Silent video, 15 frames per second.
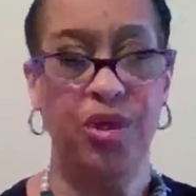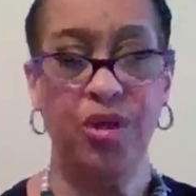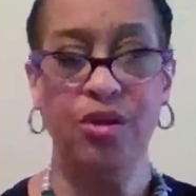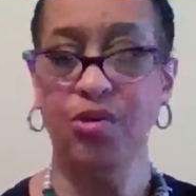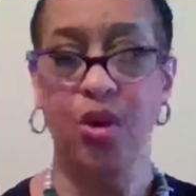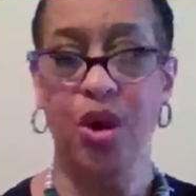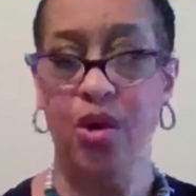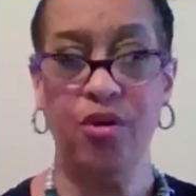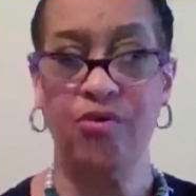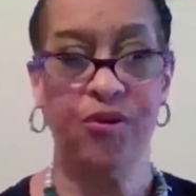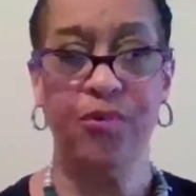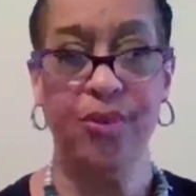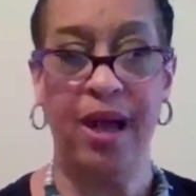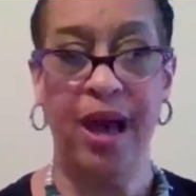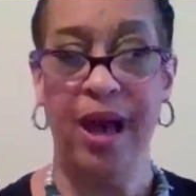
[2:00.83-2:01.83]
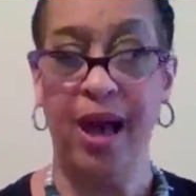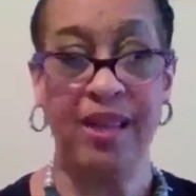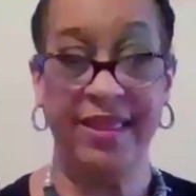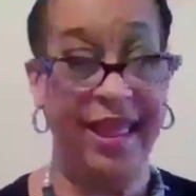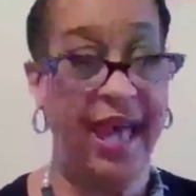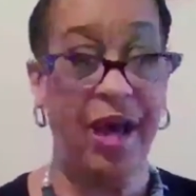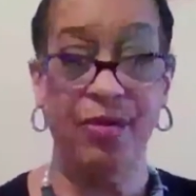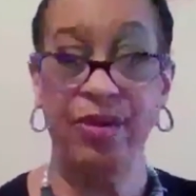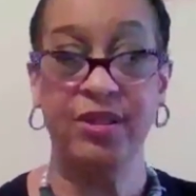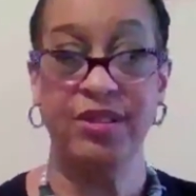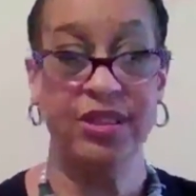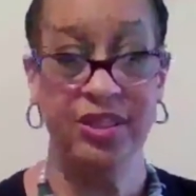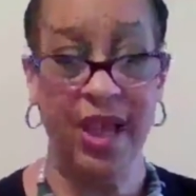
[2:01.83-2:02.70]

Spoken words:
you heard from God, that was the